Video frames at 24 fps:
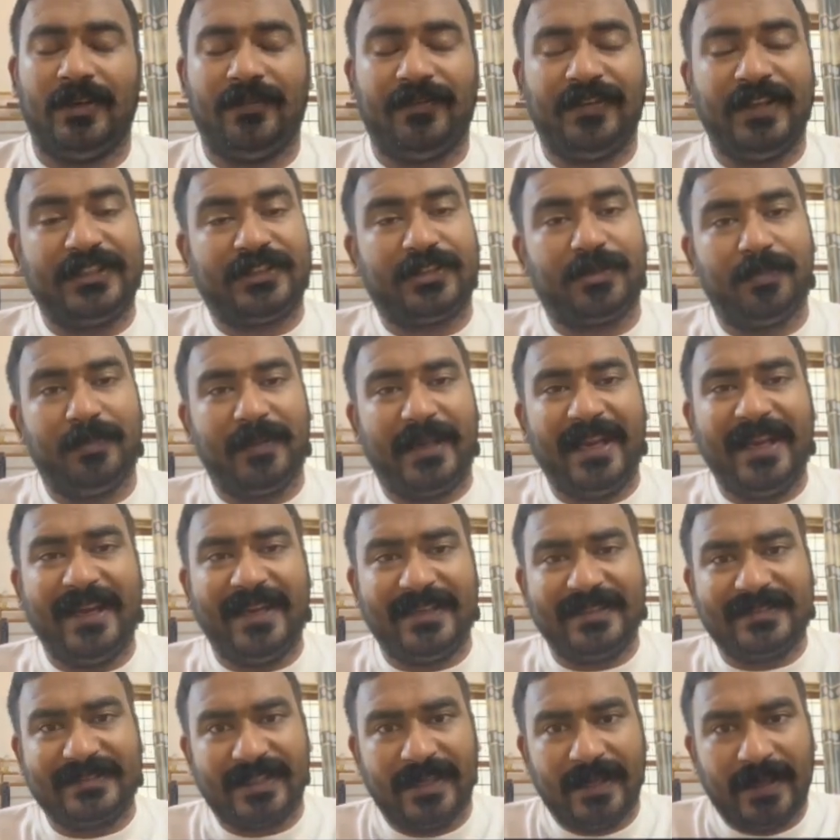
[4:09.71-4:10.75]
which
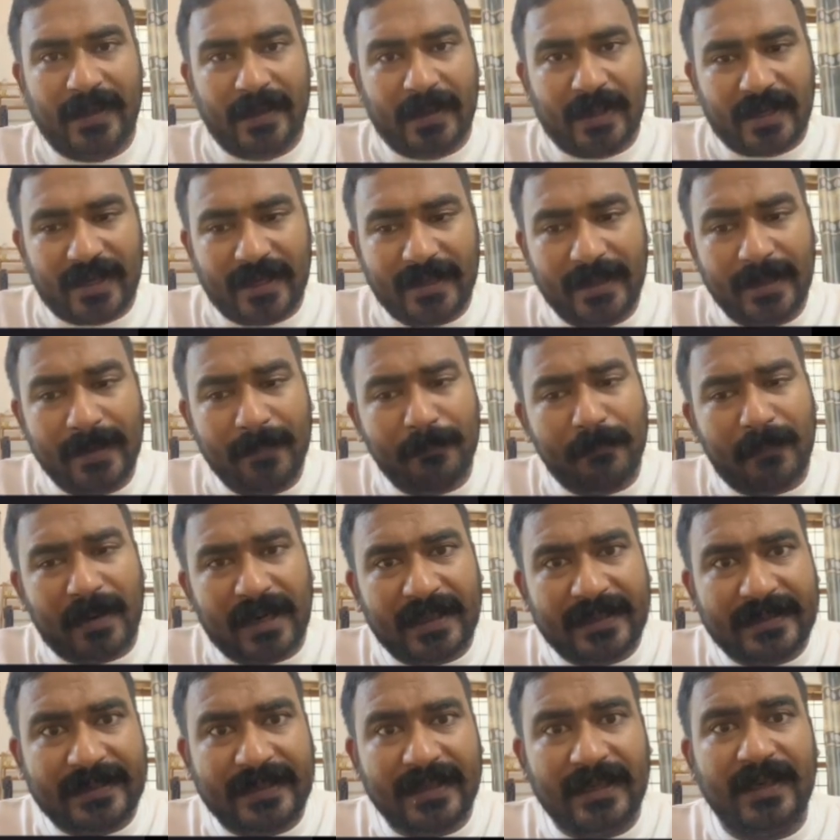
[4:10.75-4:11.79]
means in a
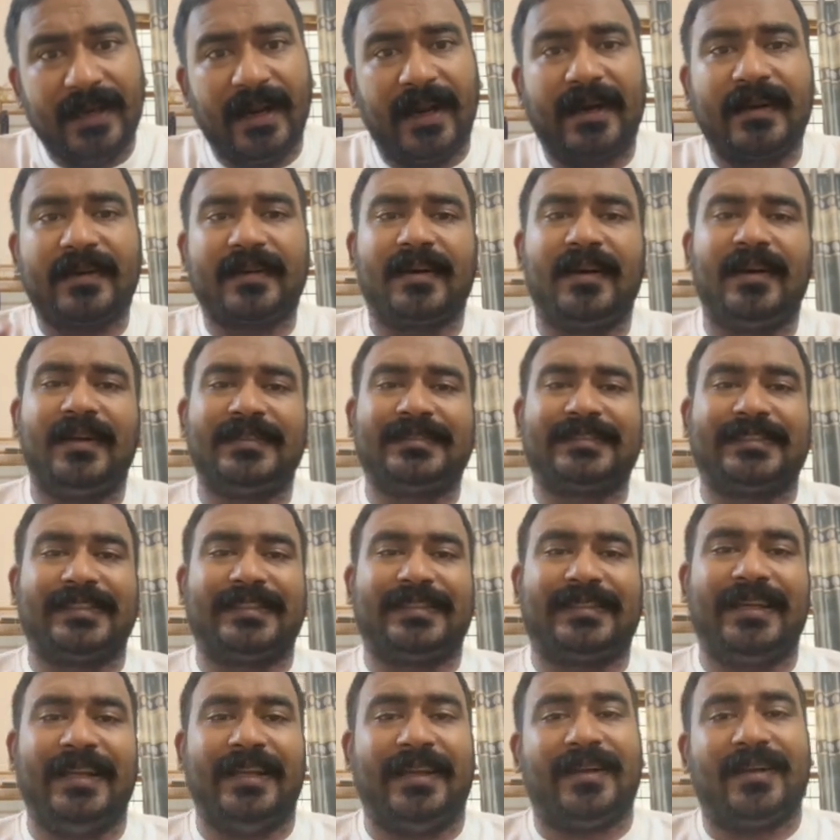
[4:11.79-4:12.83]
multilateral
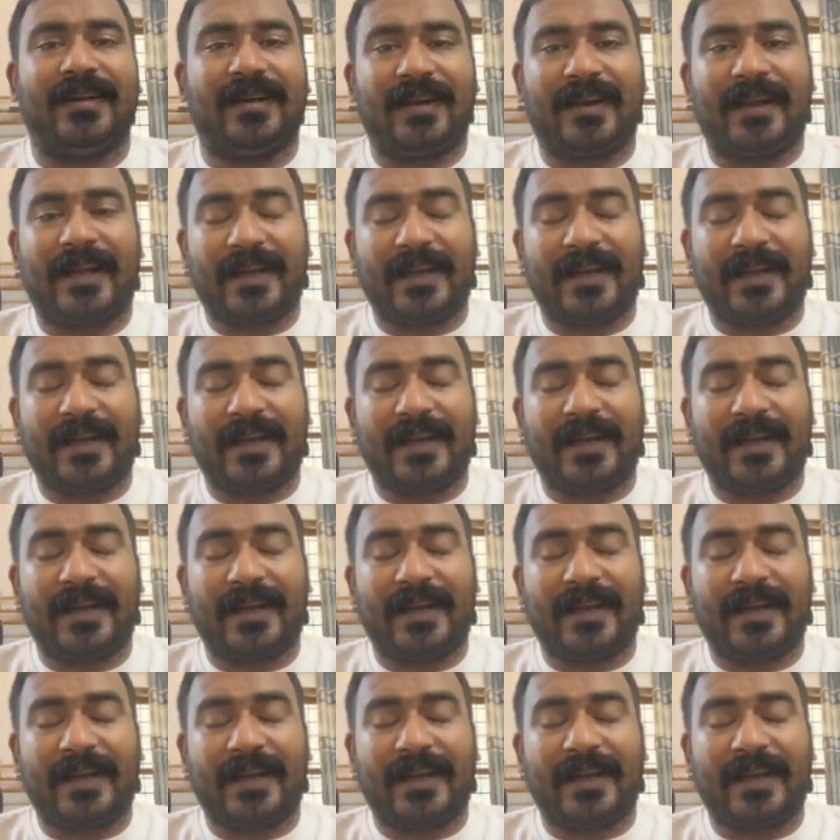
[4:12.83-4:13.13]
setting,